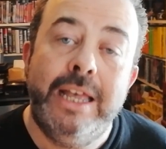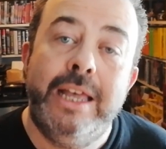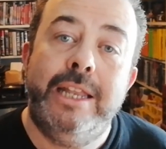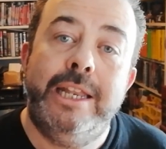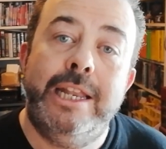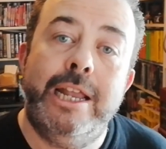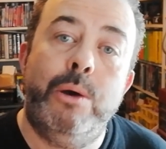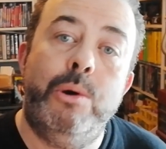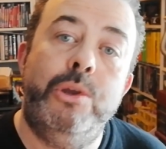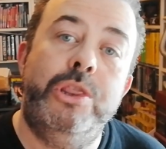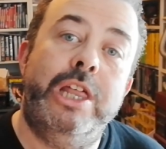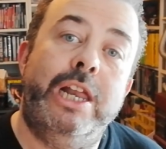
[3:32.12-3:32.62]

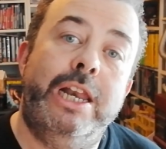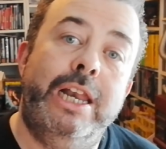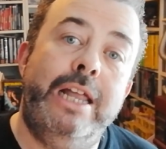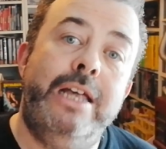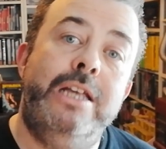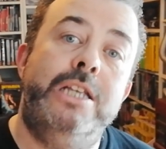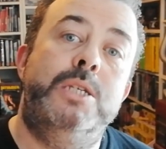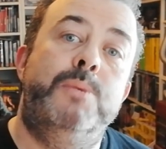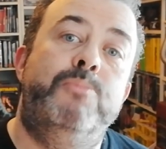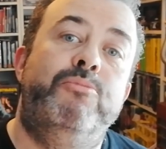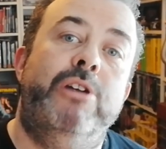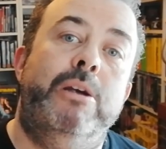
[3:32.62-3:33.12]
Now, on the
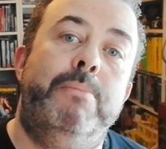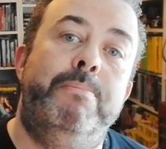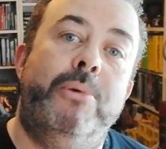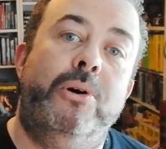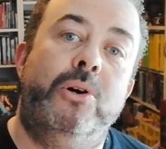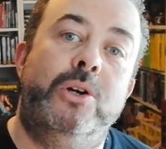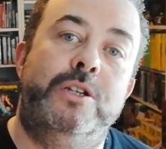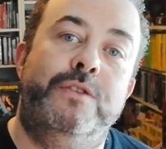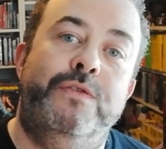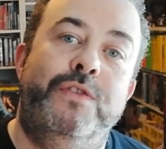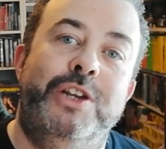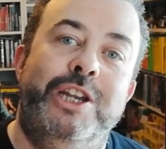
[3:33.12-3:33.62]
last
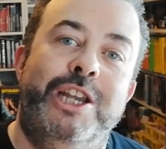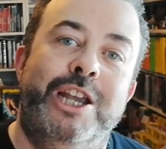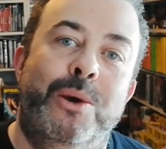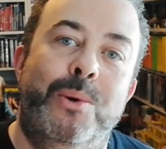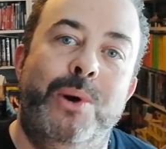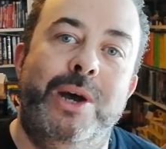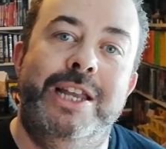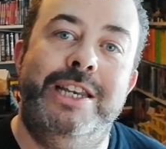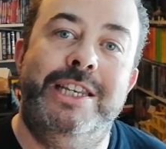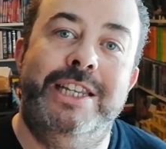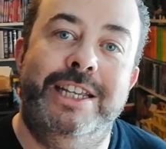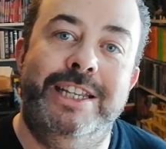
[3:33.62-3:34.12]
Britbox video
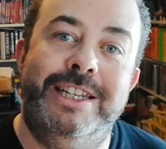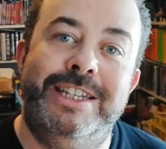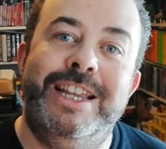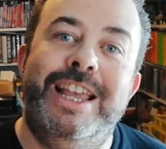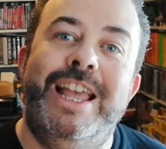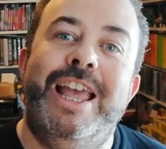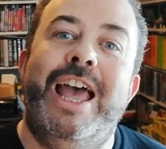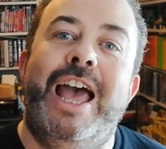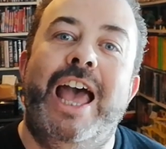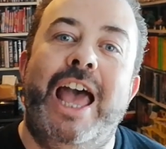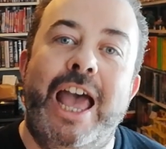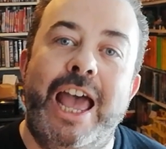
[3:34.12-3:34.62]
I did,
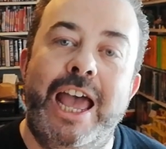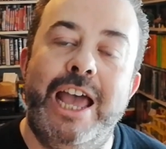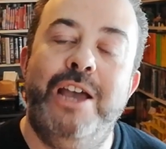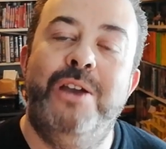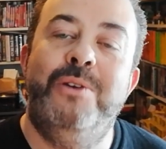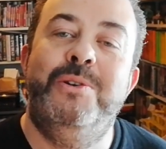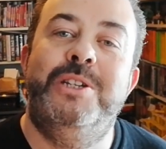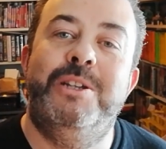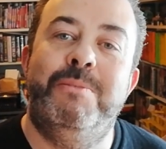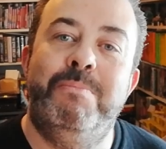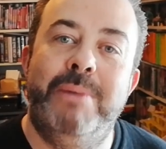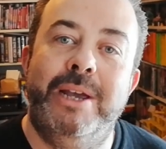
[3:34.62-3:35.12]
how
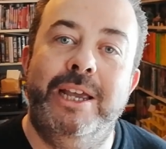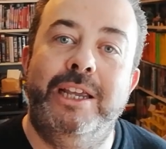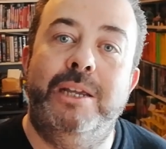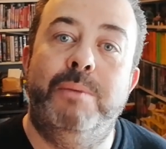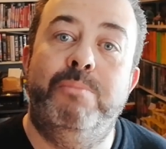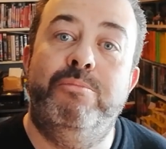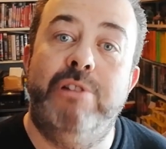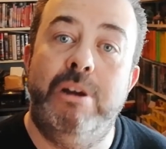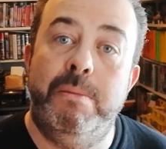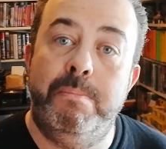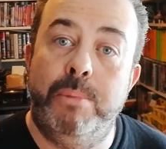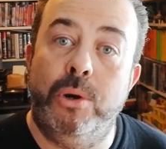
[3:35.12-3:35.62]
to make
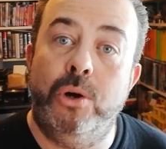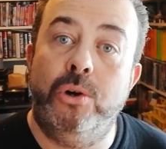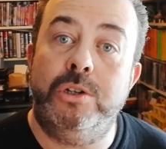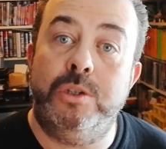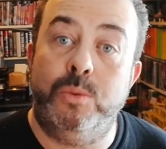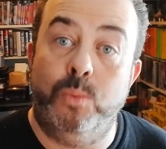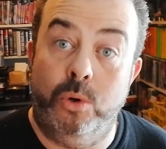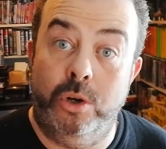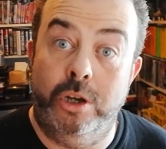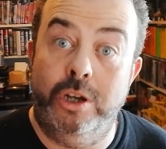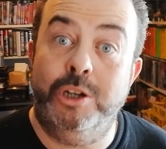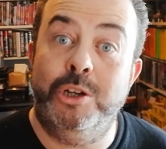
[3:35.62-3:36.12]
Britbox
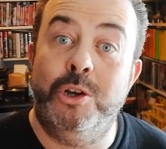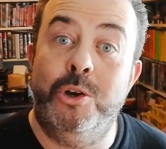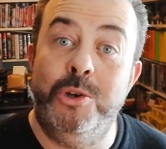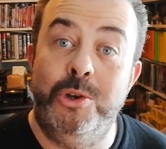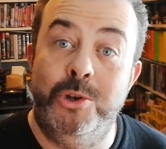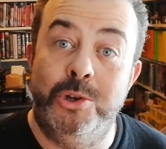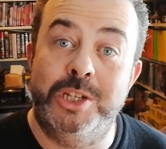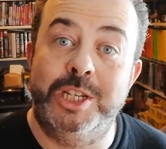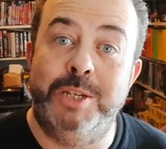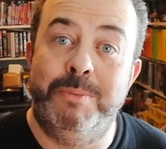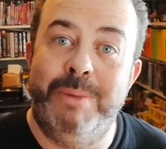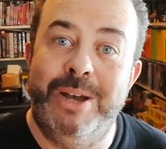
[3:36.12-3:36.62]
work on
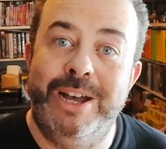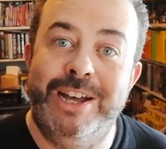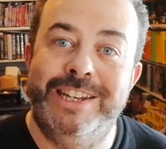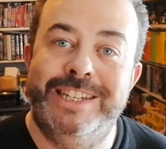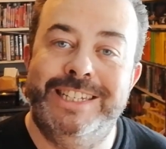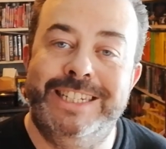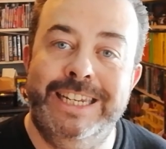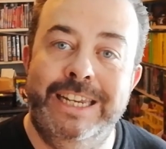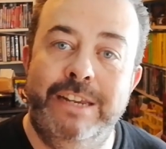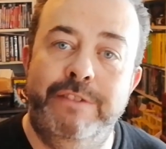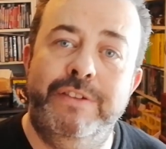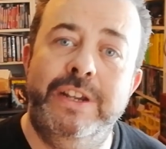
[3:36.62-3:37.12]
your smart
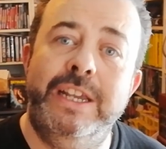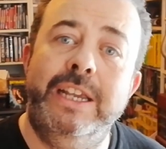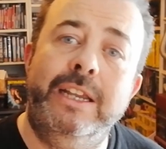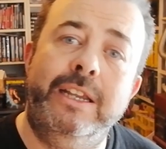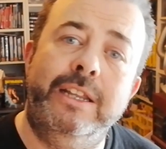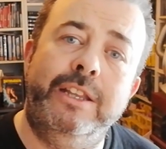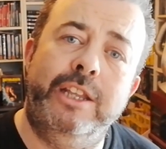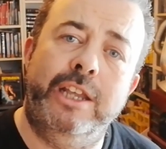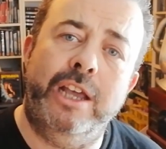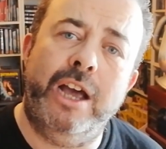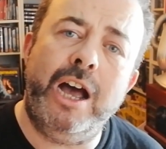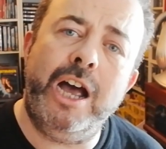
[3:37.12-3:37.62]
TV,
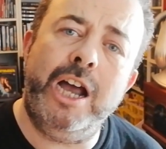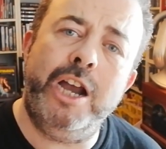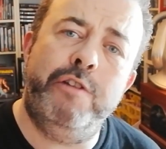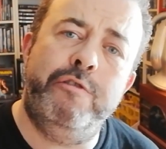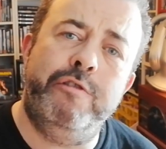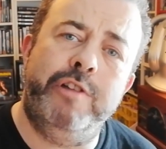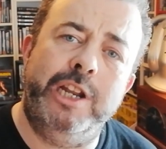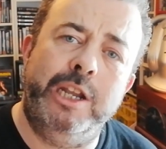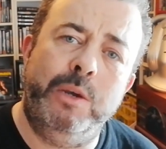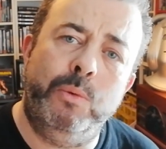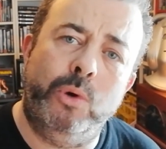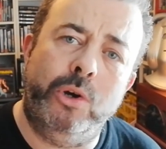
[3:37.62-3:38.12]
the
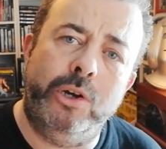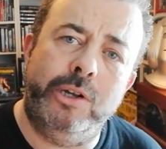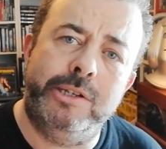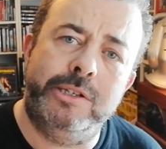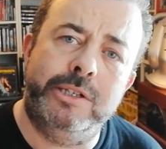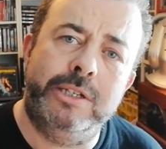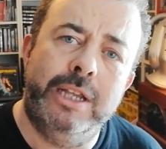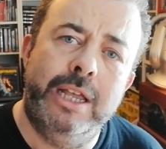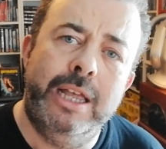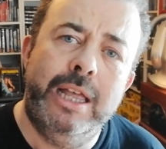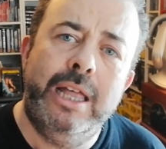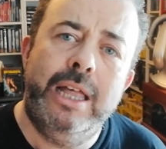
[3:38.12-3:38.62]
irony
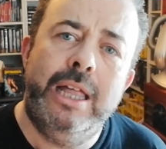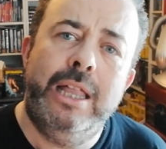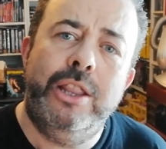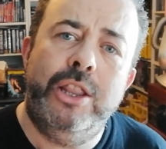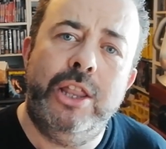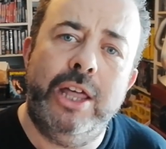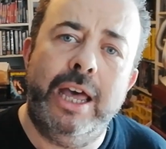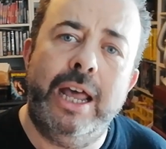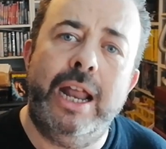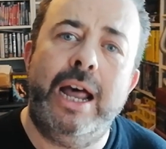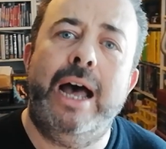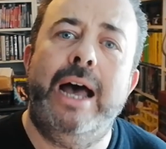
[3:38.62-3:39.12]
was
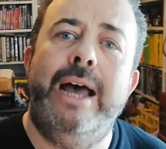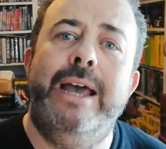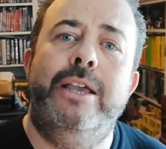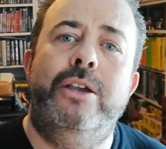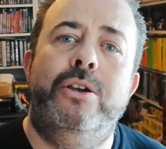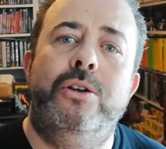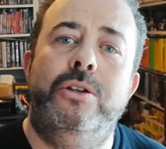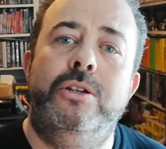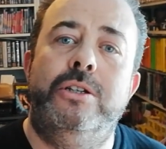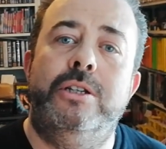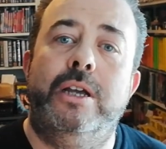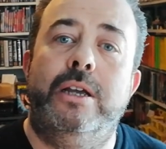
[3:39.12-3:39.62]
that I
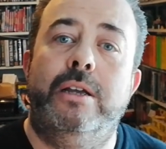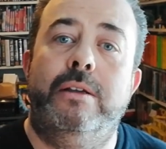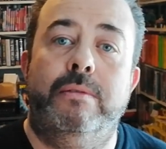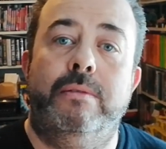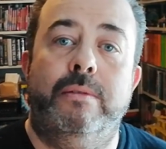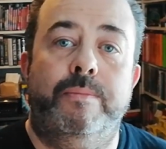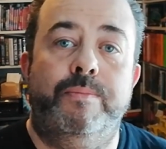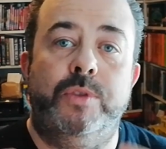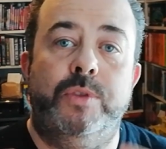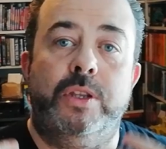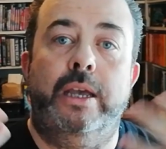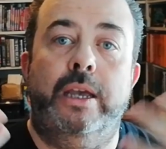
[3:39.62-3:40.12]
could
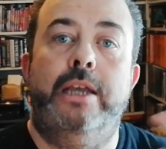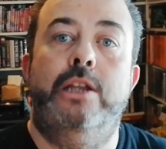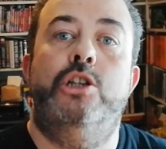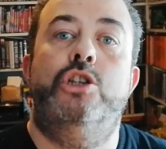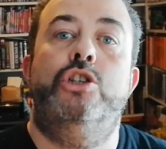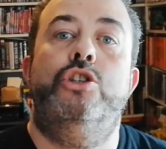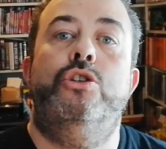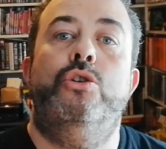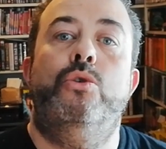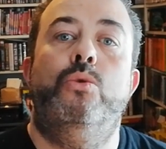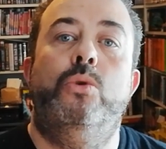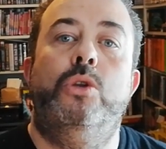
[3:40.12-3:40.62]

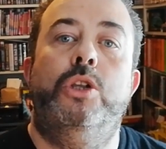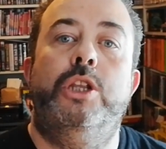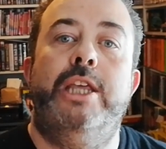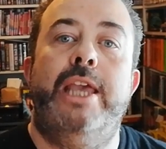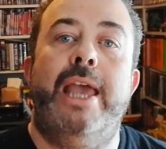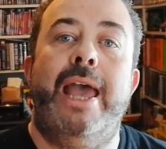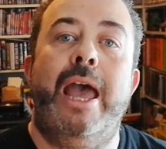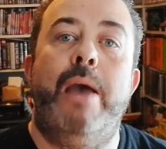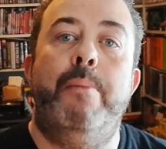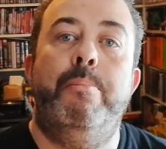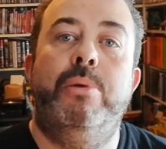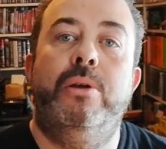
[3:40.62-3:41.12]
install the
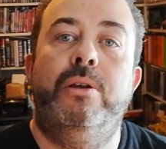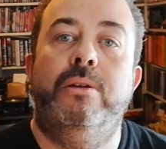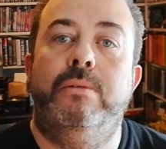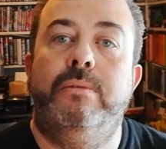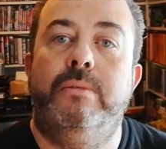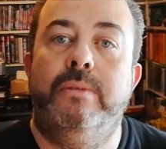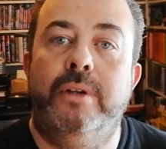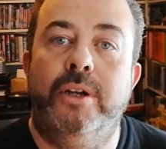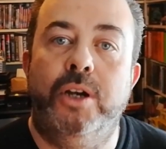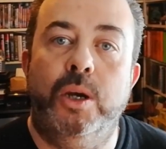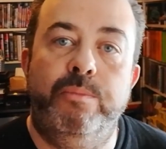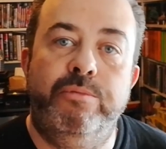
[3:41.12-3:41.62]
app,
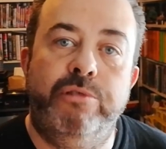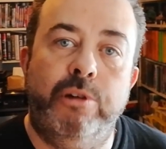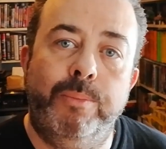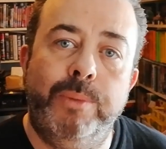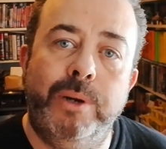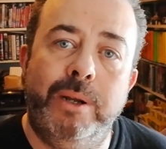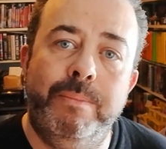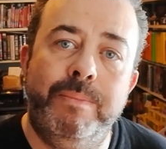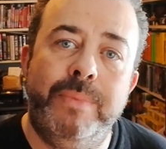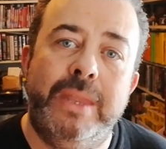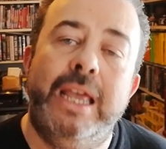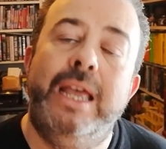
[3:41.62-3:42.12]
no
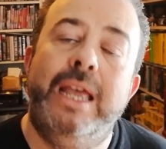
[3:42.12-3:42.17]
problem,